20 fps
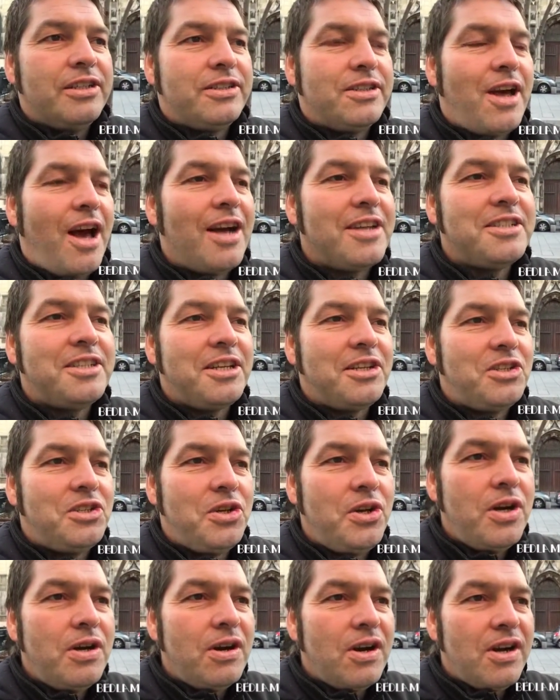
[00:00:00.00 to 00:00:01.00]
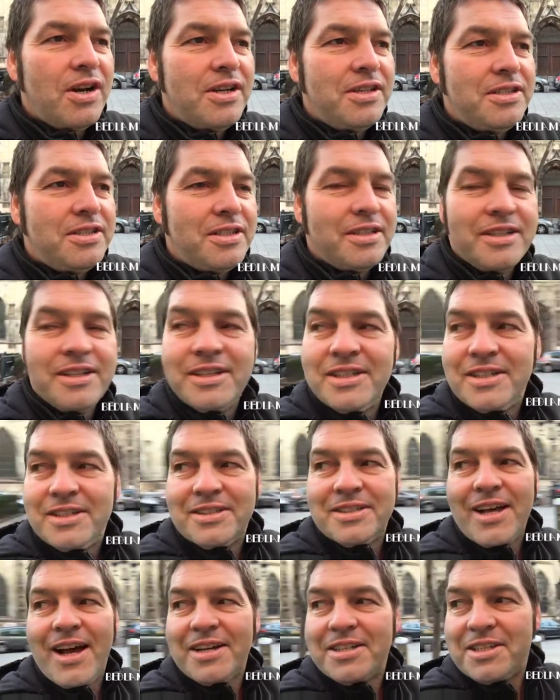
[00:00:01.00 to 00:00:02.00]
toxic tours
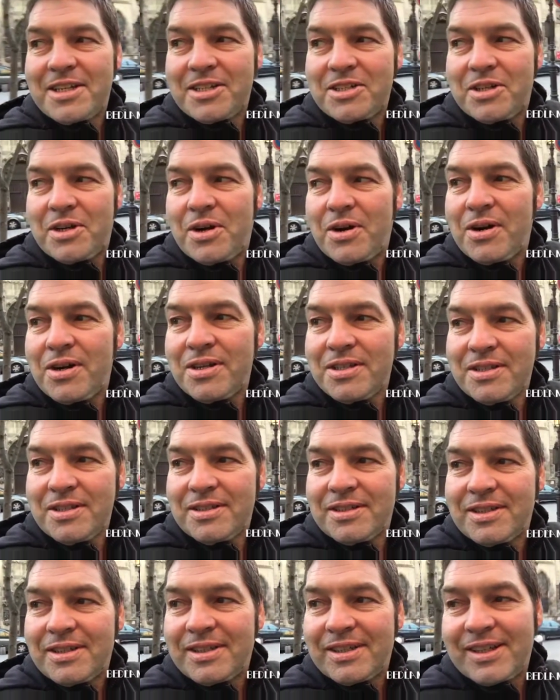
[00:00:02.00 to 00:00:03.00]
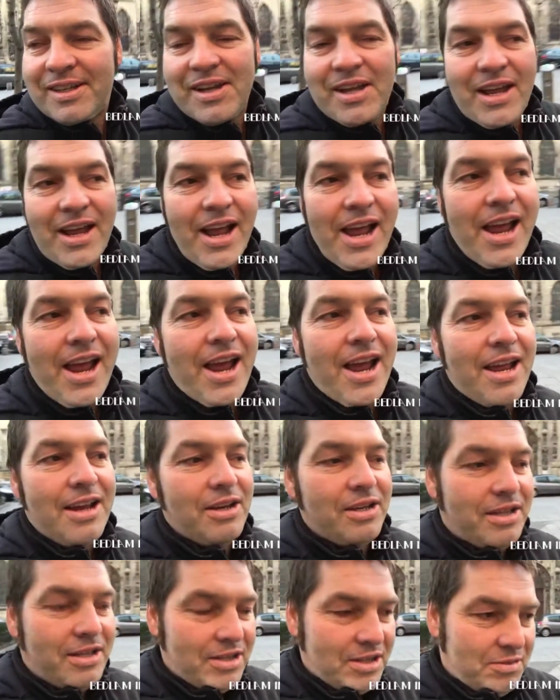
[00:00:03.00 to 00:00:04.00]
toxic tours
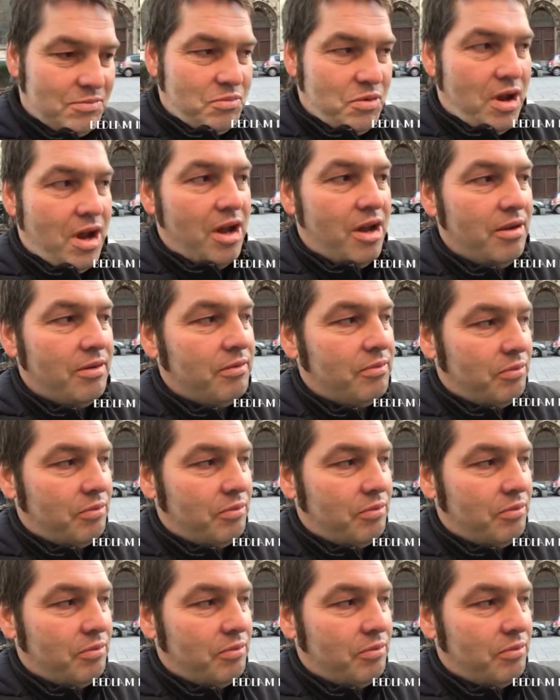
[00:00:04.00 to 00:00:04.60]
and uh,